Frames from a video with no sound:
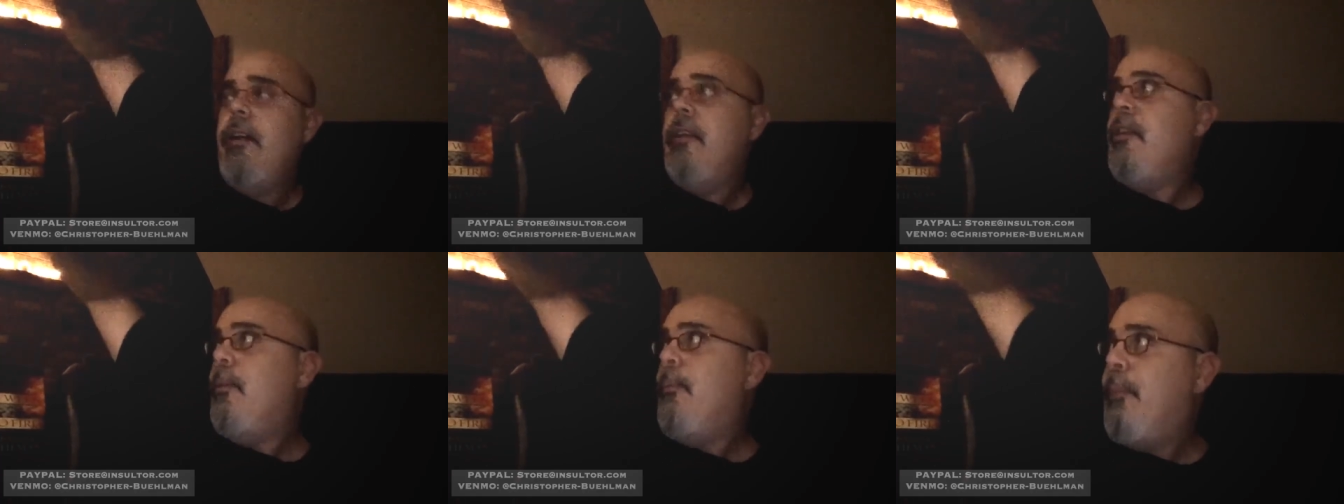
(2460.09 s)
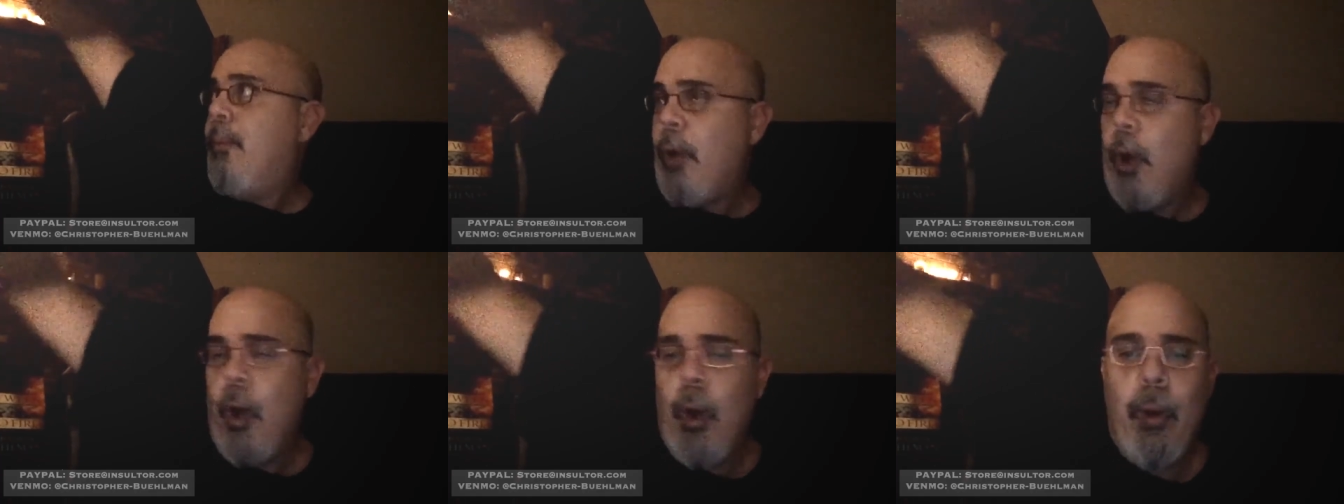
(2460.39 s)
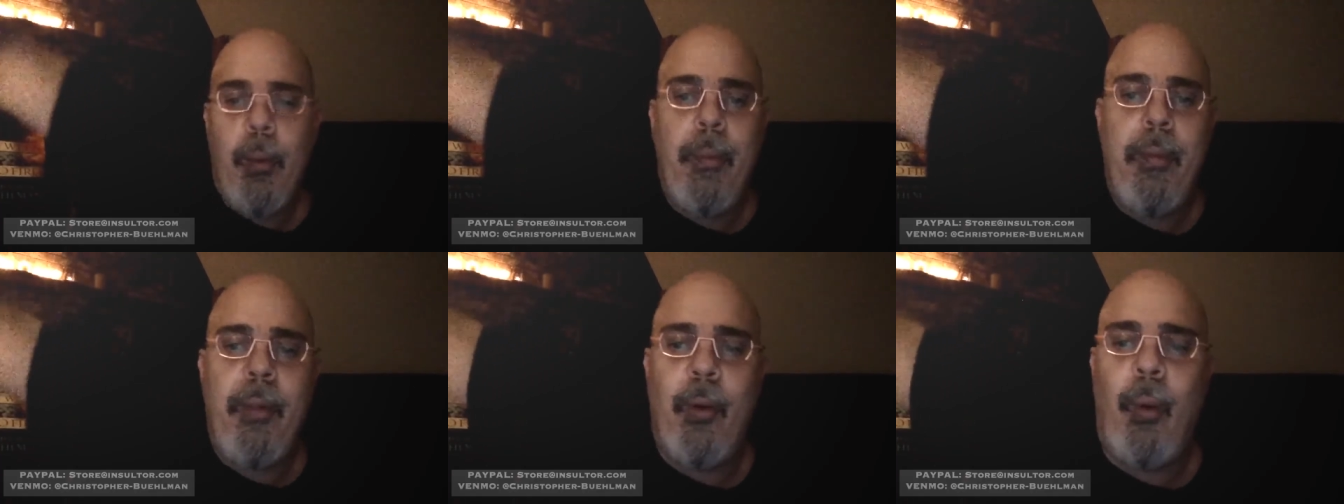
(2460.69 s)
to
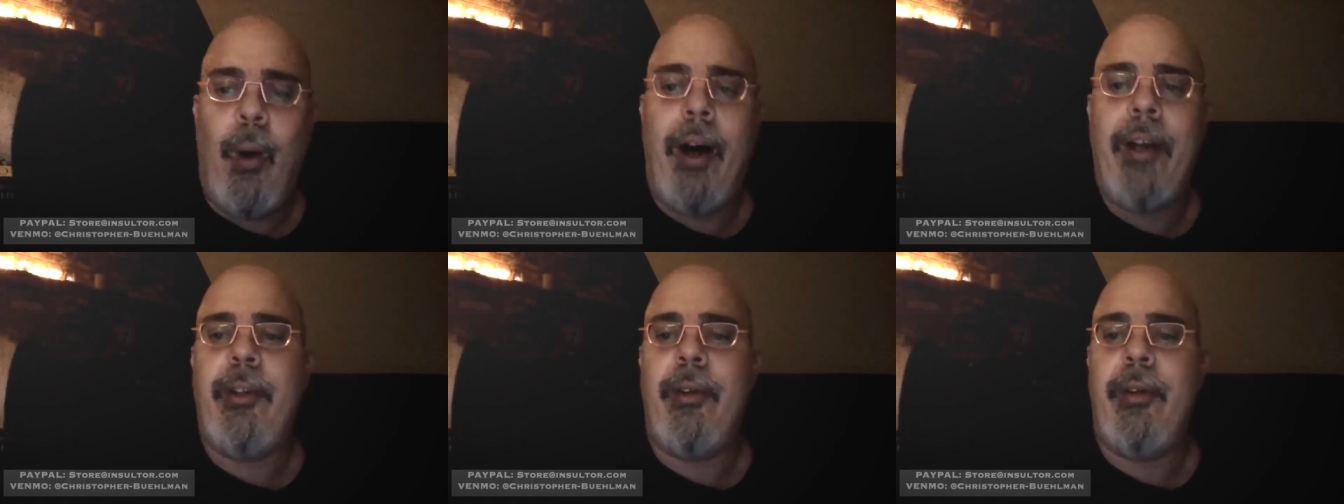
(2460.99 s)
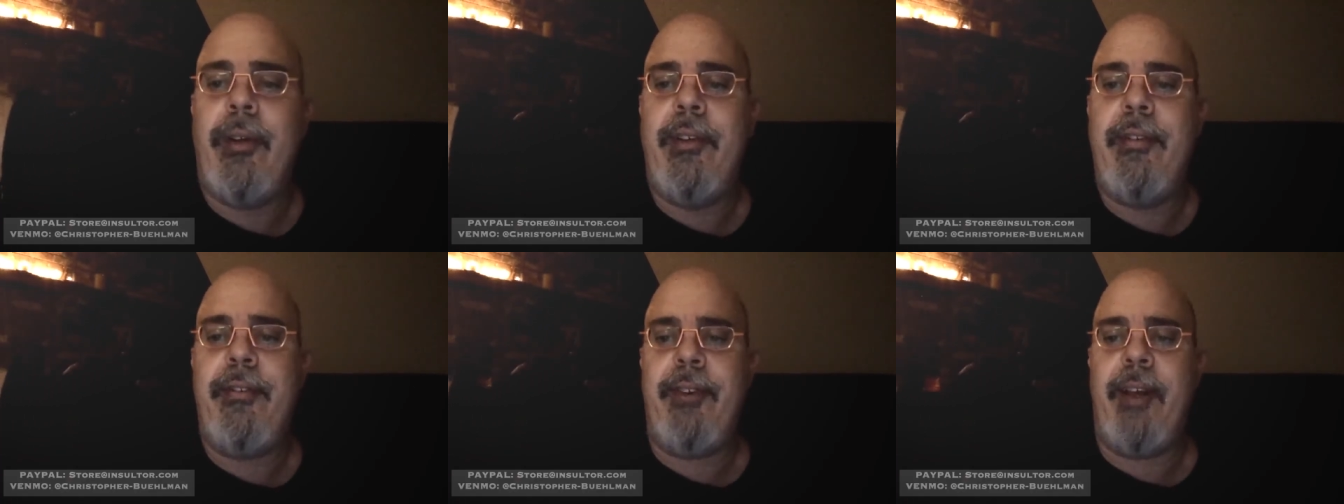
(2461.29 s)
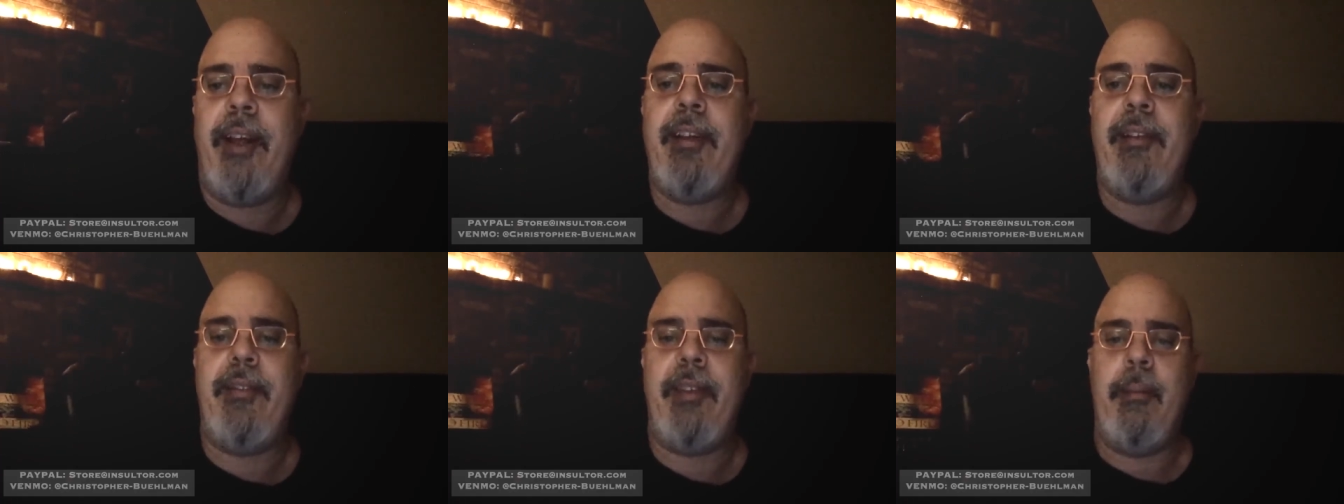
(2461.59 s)
probe the water in
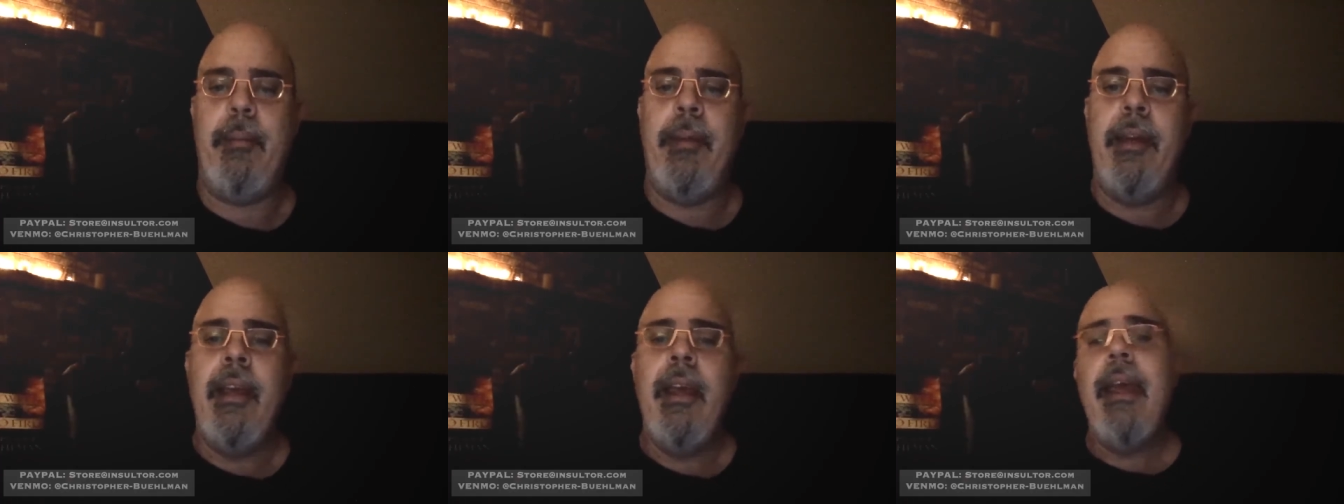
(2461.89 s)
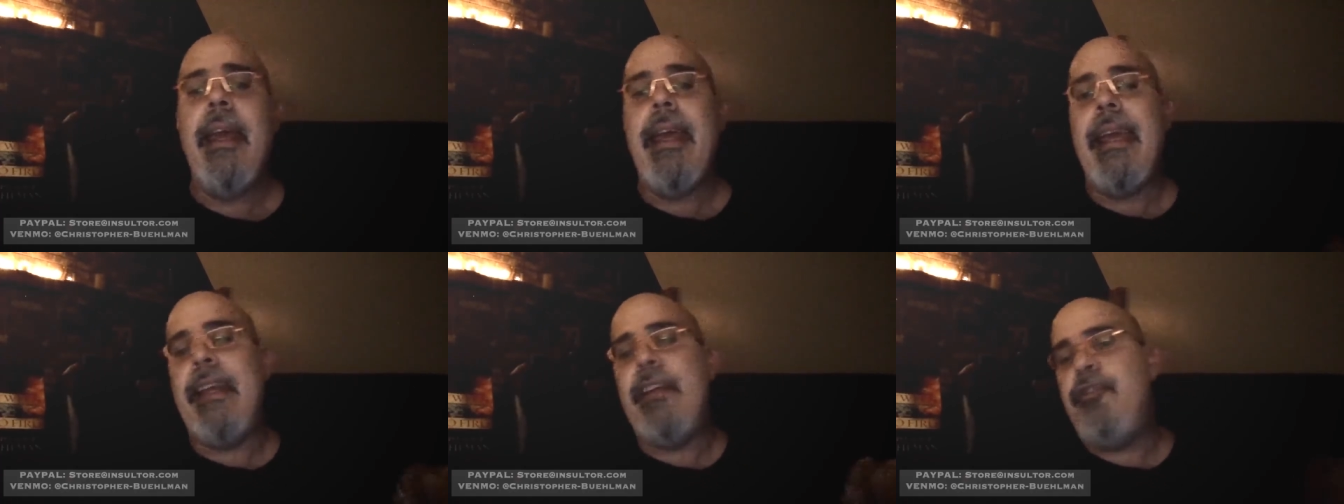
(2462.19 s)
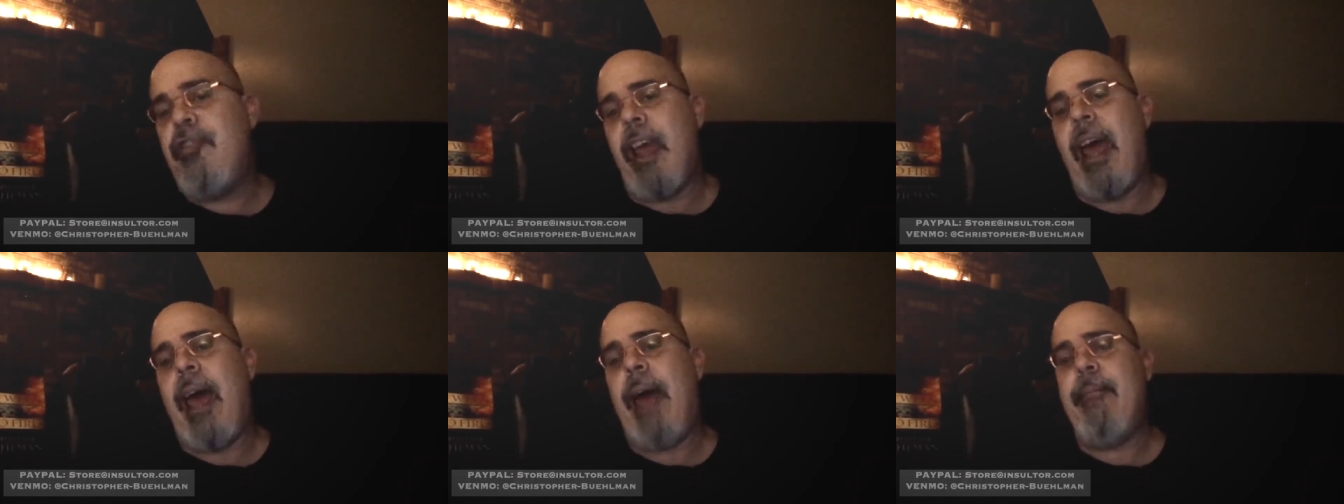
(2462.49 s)
front of him. He
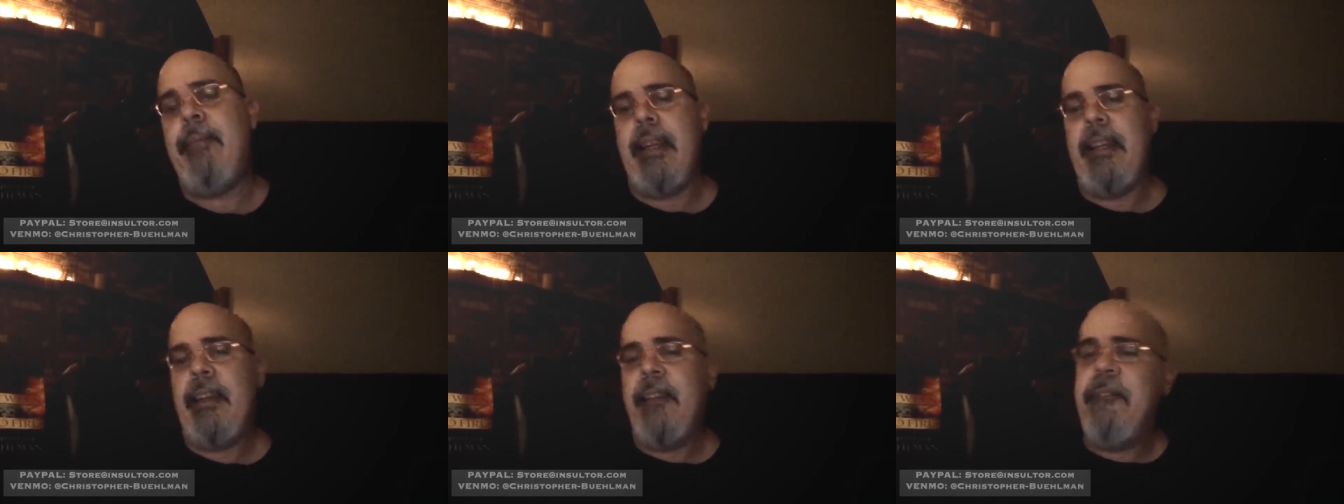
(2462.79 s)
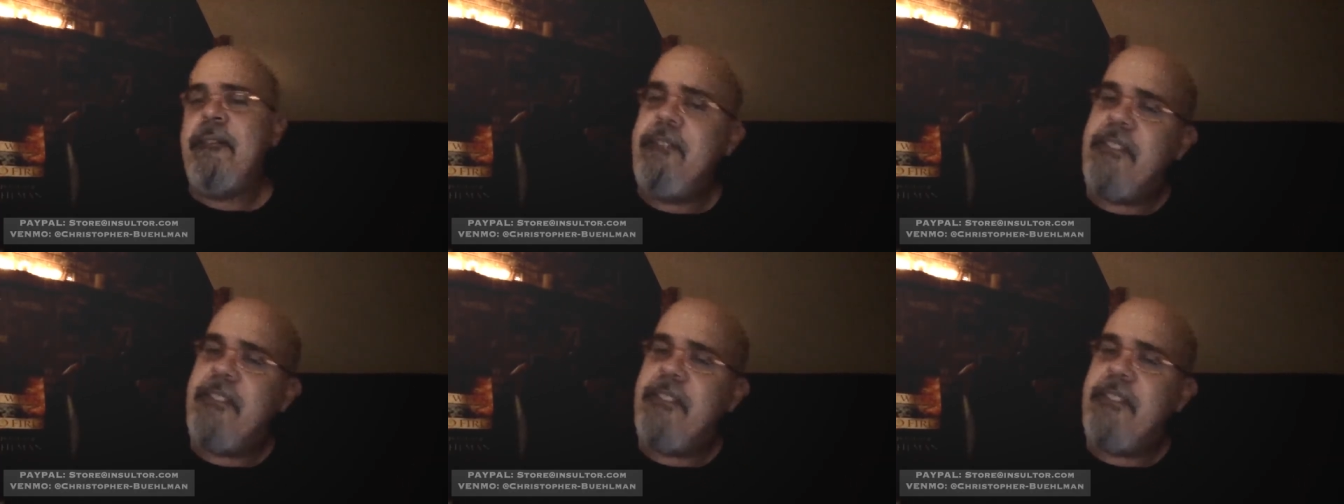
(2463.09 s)
jabbed at it